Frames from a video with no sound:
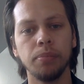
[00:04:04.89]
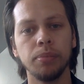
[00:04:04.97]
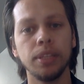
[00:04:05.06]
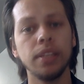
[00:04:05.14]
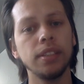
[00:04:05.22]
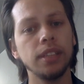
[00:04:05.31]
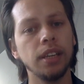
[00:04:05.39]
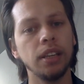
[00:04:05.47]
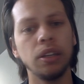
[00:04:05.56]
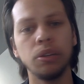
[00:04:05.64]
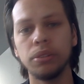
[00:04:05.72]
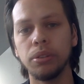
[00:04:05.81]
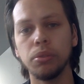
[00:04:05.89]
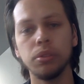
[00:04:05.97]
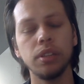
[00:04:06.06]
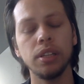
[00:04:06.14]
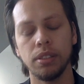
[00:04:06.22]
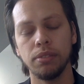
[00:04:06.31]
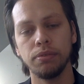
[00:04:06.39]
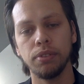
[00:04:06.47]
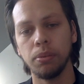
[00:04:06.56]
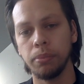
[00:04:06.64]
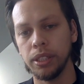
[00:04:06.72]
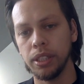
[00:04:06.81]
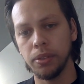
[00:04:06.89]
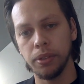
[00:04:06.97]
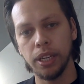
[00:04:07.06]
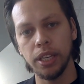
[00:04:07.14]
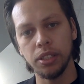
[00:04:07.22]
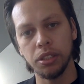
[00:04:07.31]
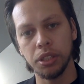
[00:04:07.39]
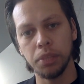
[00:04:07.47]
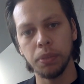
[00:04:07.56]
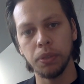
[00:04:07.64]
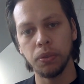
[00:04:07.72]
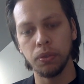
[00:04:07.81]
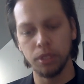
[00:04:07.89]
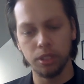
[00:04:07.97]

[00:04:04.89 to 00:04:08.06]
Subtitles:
Sensing alone though doesn't form any relationship at all.